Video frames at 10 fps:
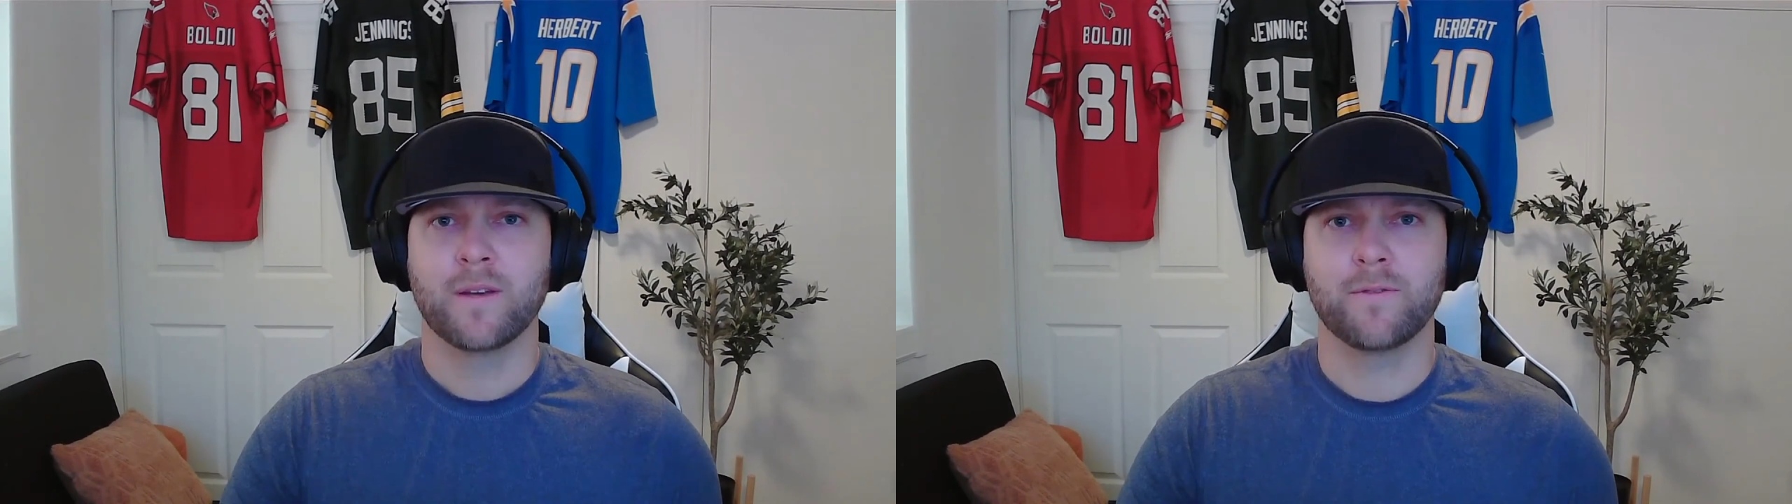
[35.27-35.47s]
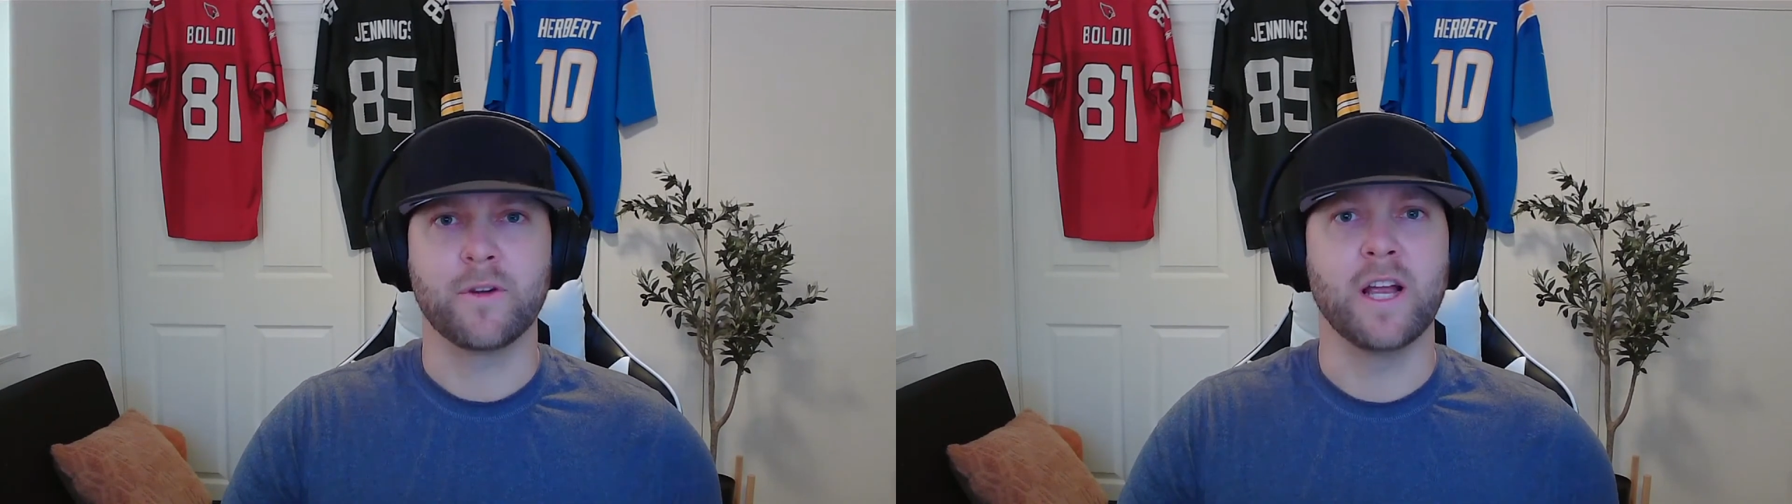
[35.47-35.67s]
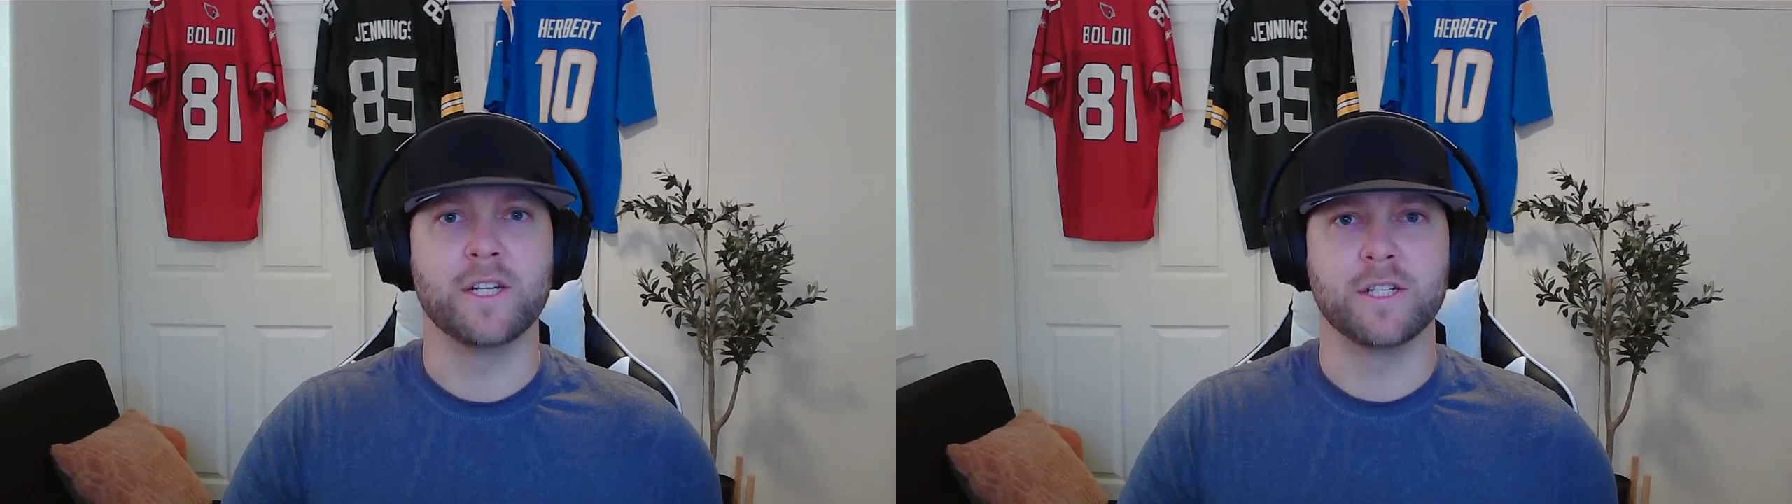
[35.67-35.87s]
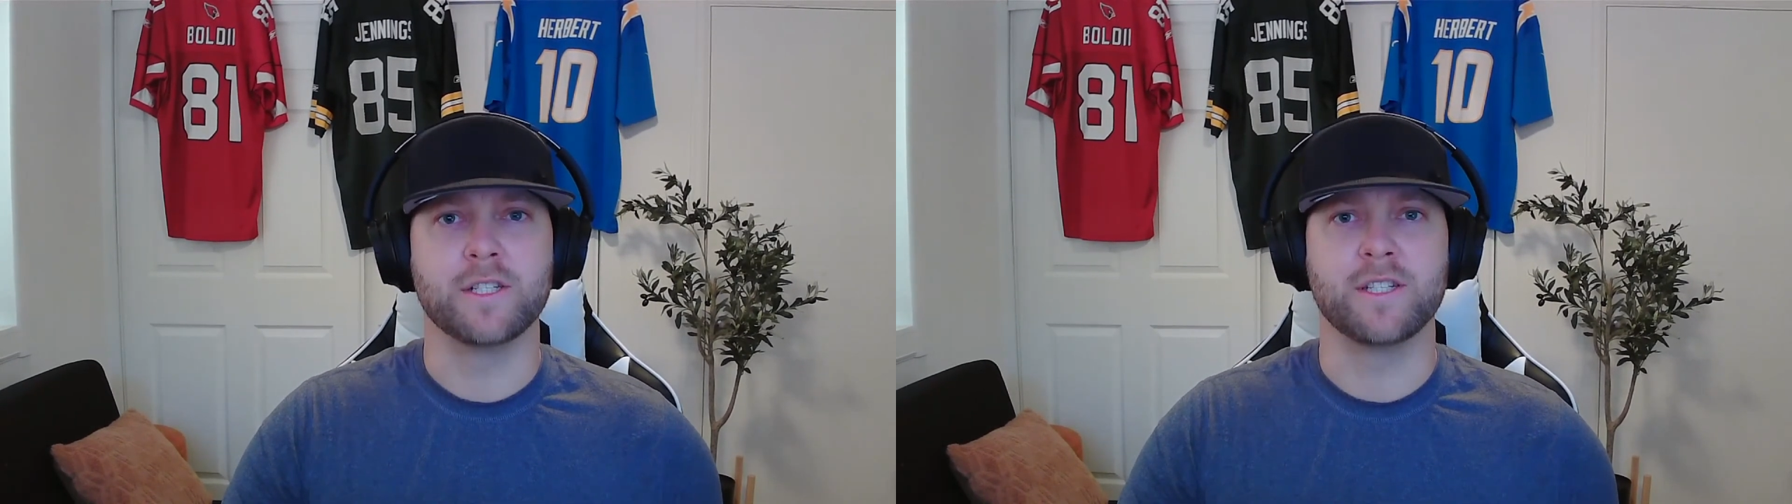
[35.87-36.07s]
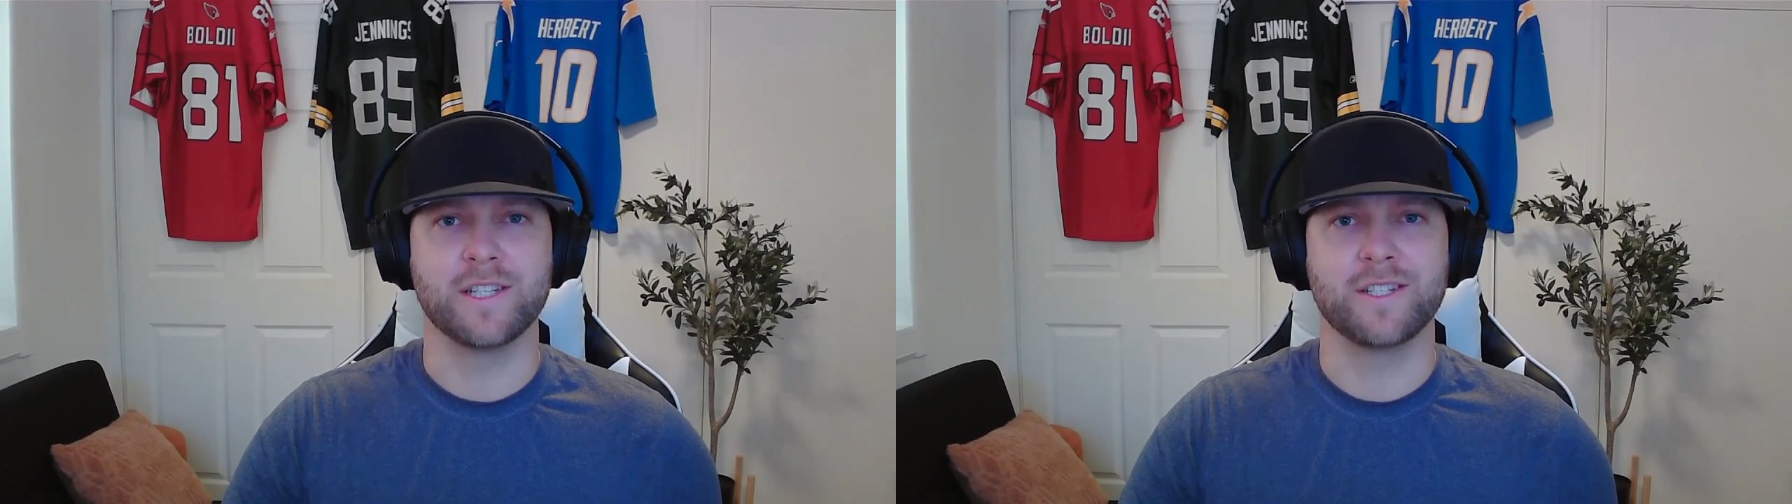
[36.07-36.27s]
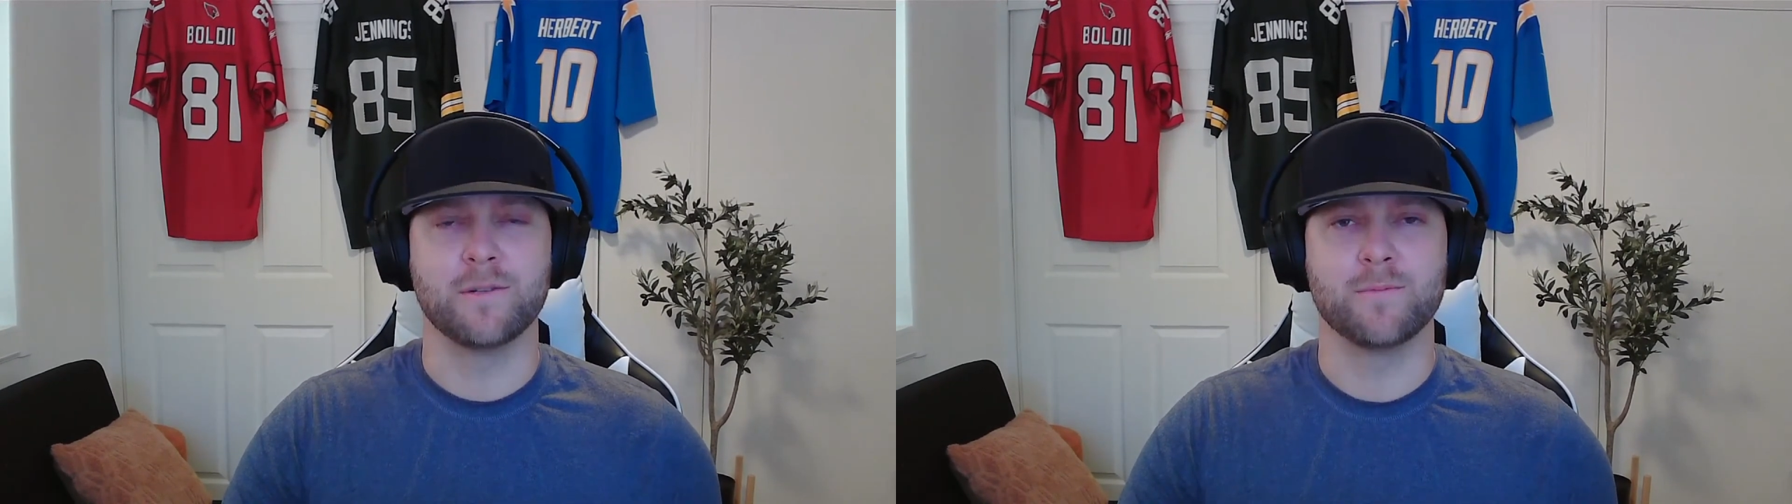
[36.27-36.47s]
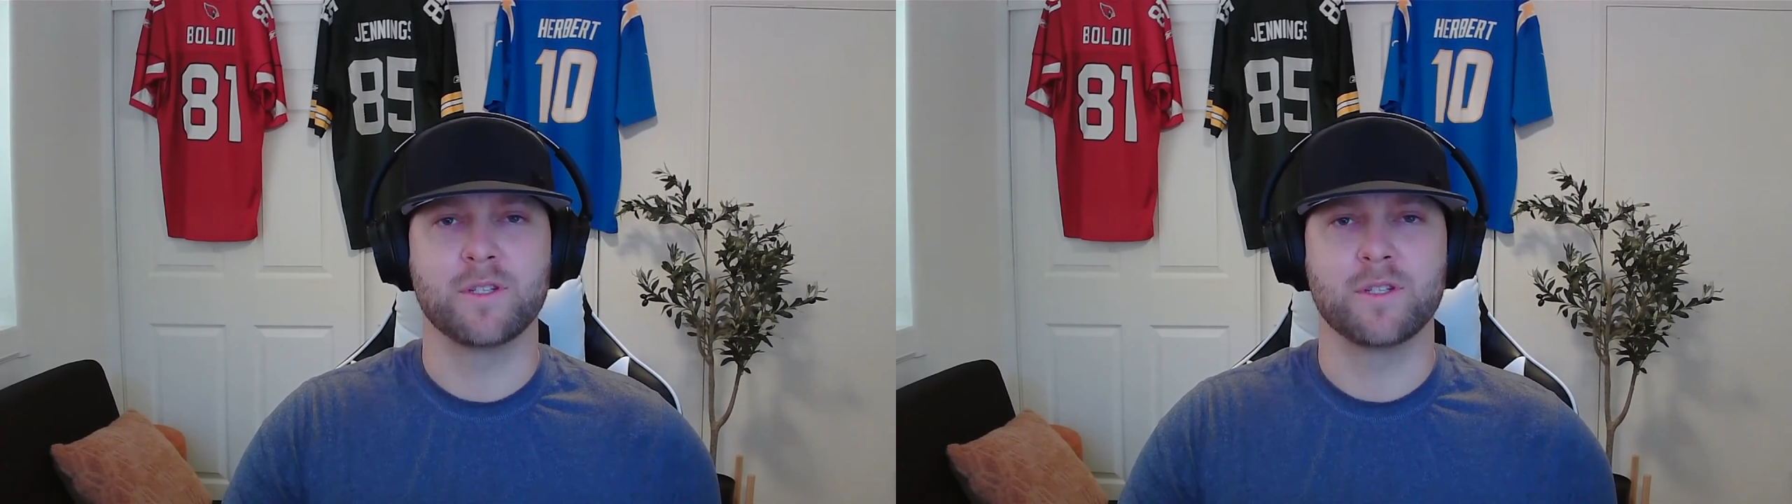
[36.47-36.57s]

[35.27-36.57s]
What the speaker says: free agent system.